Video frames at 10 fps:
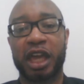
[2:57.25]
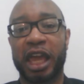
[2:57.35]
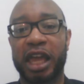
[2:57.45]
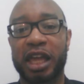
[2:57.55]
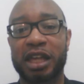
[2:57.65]

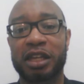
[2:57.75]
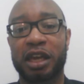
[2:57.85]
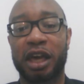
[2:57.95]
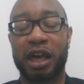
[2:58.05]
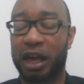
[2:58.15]
and
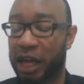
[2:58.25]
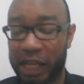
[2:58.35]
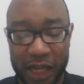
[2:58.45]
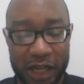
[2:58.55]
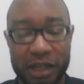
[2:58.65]

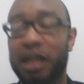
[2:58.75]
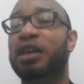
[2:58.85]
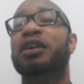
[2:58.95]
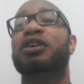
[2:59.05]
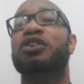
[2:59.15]
again,
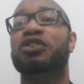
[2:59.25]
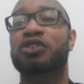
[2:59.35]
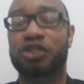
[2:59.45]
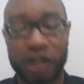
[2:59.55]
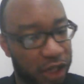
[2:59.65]

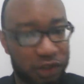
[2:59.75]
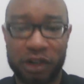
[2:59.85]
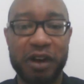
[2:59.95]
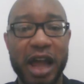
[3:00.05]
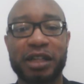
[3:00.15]
she is
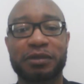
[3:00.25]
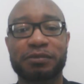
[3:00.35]
correct.